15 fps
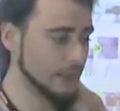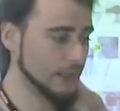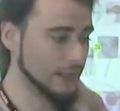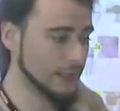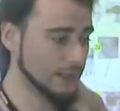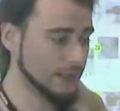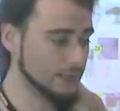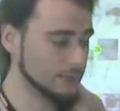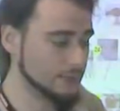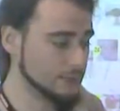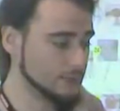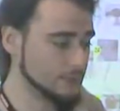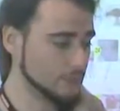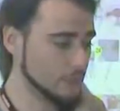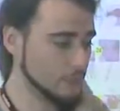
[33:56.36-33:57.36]

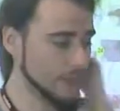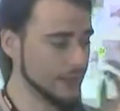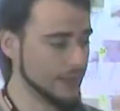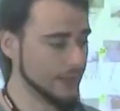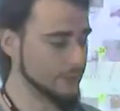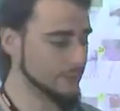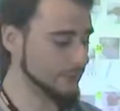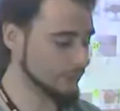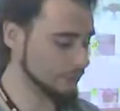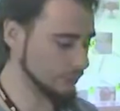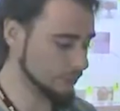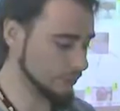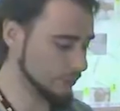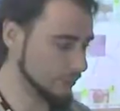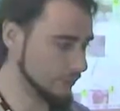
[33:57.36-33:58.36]
And we are able to
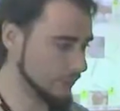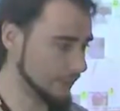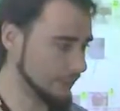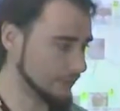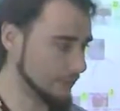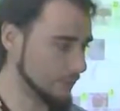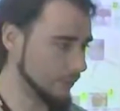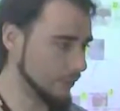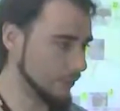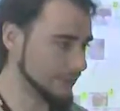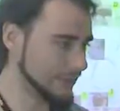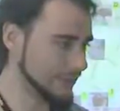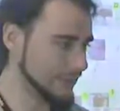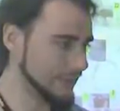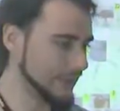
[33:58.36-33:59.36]
do even
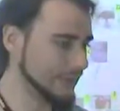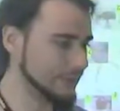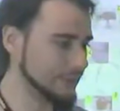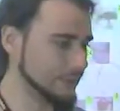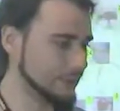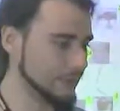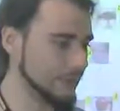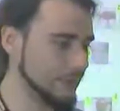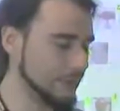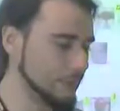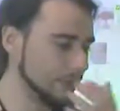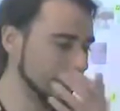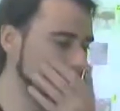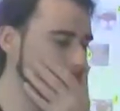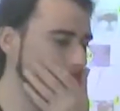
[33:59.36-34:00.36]
more than that. We,
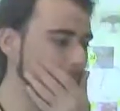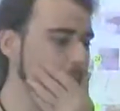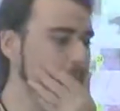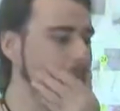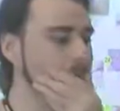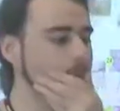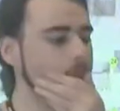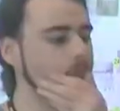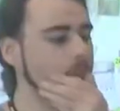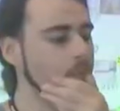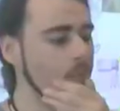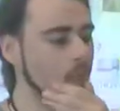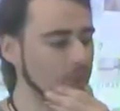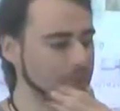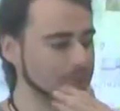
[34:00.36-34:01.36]
we could,
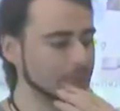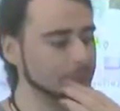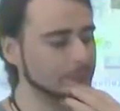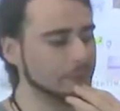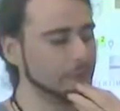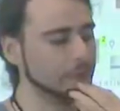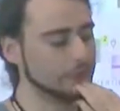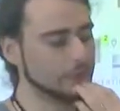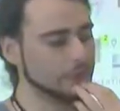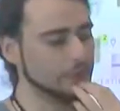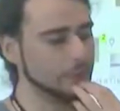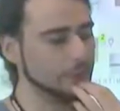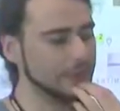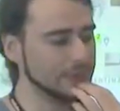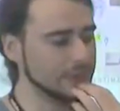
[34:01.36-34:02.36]
for example,
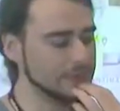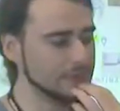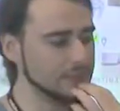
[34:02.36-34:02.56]
with this